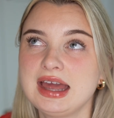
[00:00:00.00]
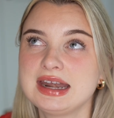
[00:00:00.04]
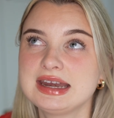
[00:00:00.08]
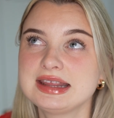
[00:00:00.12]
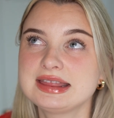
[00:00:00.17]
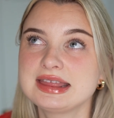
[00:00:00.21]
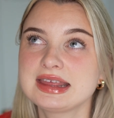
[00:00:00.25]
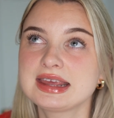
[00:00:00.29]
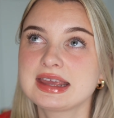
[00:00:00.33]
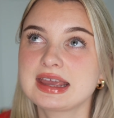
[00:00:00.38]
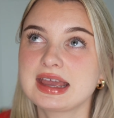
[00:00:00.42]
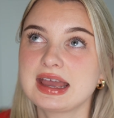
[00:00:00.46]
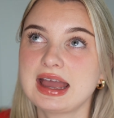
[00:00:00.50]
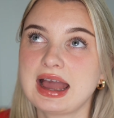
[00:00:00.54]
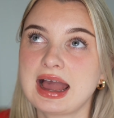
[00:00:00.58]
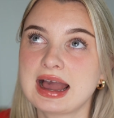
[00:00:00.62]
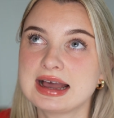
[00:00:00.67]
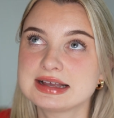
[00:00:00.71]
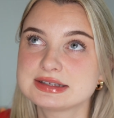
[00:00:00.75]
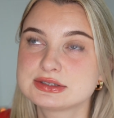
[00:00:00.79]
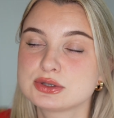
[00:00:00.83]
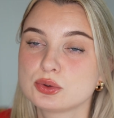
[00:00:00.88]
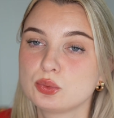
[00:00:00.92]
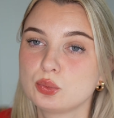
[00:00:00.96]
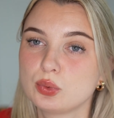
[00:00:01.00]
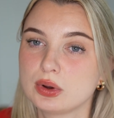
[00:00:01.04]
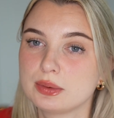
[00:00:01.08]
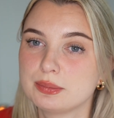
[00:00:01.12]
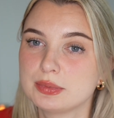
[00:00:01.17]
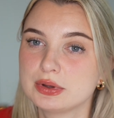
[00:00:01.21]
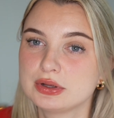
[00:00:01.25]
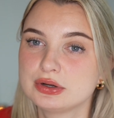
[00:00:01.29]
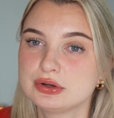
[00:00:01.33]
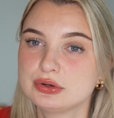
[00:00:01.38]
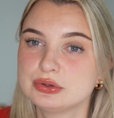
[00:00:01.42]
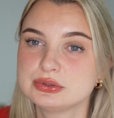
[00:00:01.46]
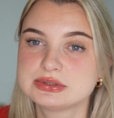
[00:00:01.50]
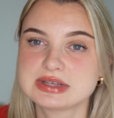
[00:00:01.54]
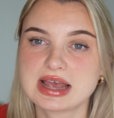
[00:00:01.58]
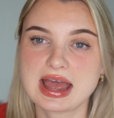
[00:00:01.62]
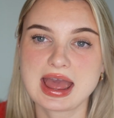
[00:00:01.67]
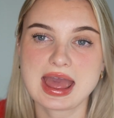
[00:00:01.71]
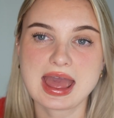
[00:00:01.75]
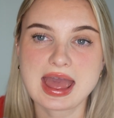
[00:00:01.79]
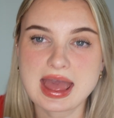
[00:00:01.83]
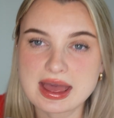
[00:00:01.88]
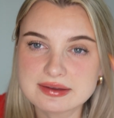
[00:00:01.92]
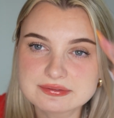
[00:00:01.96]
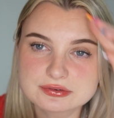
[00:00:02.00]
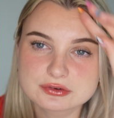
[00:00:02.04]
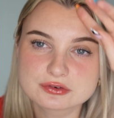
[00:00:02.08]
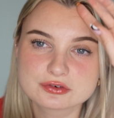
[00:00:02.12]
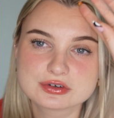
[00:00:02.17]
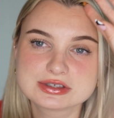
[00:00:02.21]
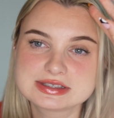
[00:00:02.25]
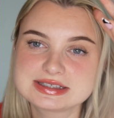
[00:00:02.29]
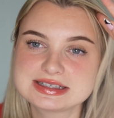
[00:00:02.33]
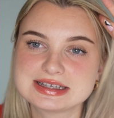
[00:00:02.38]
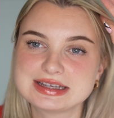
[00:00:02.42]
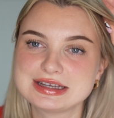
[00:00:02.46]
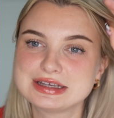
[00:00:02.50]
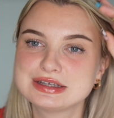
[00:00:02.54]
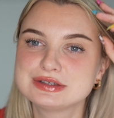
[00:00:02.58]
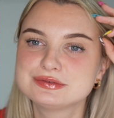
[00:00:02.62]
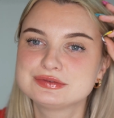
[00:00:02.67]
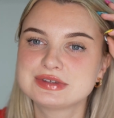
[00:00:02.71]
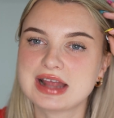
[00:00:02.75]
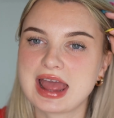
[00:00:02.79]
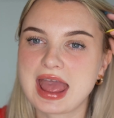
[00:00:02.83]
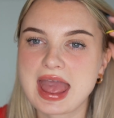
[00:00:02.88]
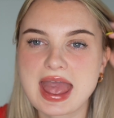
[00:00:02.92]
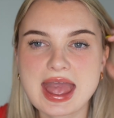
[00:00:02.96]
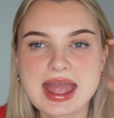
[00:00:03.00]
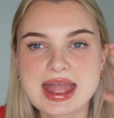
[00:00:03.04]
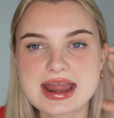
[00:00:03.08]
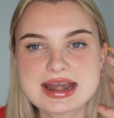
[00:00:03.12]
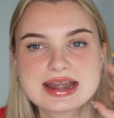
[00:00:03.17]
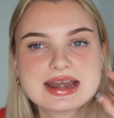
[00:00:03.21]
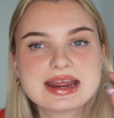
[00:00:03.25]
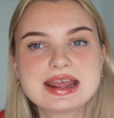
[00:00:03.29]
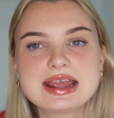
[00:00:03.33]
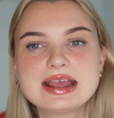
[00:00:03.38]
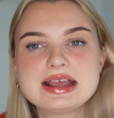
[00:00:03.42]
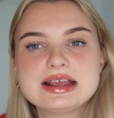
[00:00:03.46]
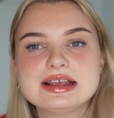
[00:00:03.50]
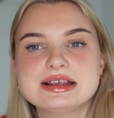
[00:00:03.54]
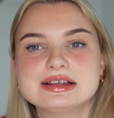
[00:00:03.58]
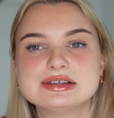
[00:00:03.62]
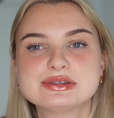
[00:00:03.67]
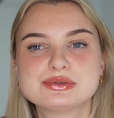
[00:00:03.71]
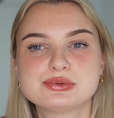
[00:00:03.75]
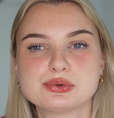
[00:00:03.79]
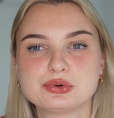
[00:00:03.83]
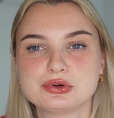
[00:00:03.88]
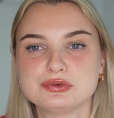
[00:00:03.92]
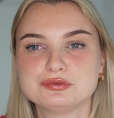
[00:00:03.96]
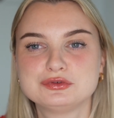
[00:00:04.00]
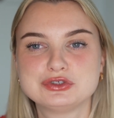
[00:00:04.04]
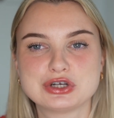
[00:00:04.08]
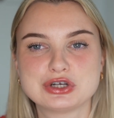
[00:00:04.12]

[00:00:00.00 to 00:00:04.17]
And I think as a woman who's ever received any sort of